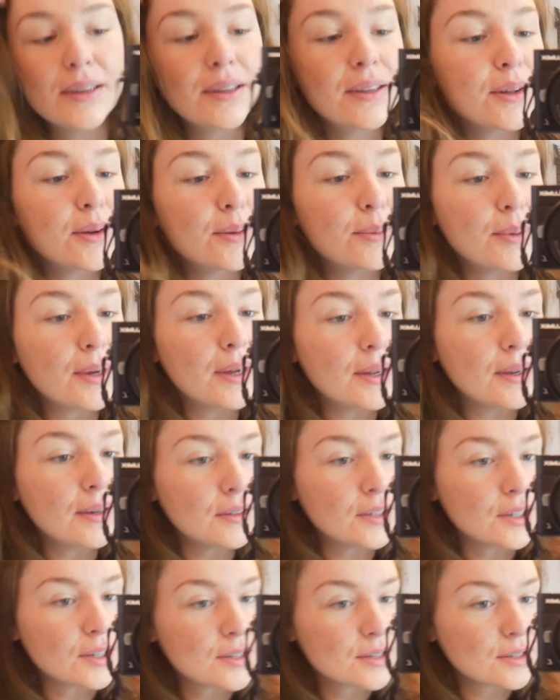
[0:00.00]
a little bit
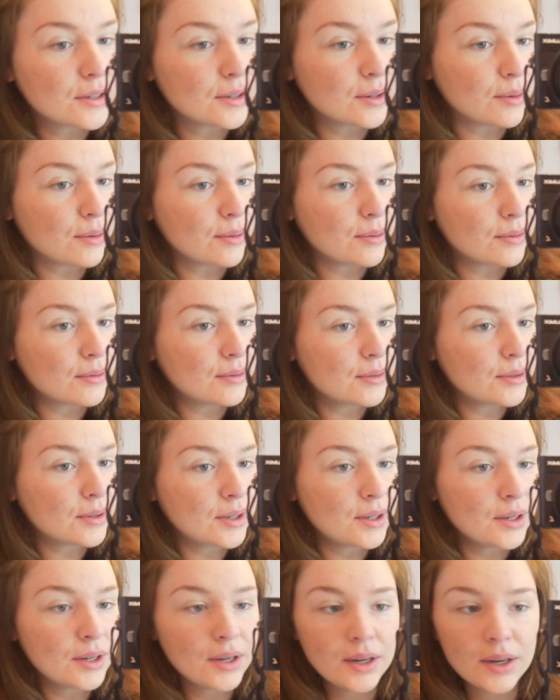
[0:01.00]
just to
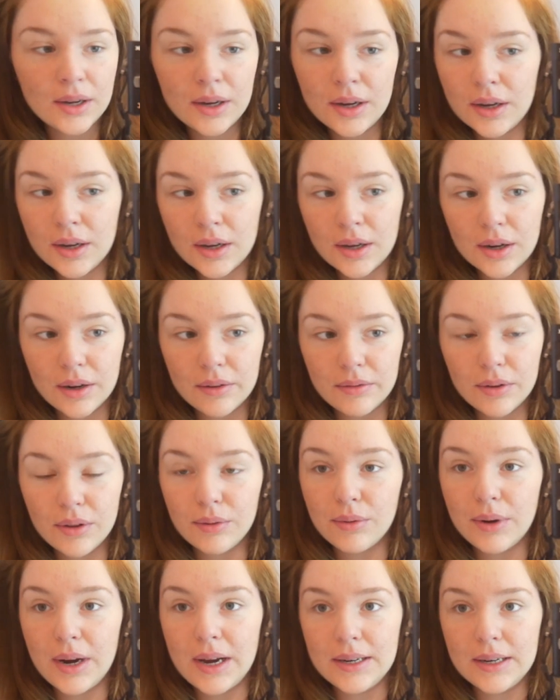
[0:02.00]
cover the
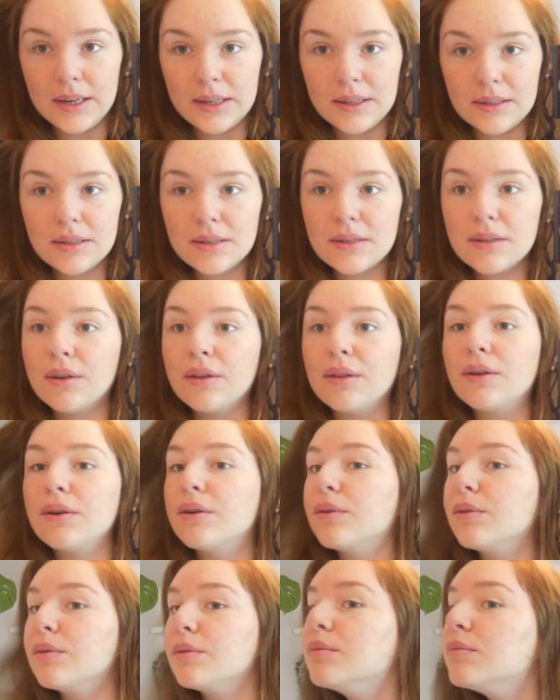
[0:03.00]
redness,
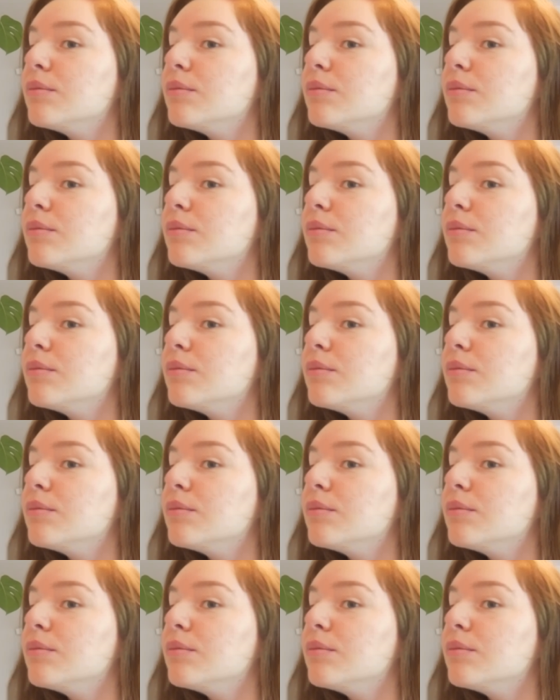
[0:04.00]
although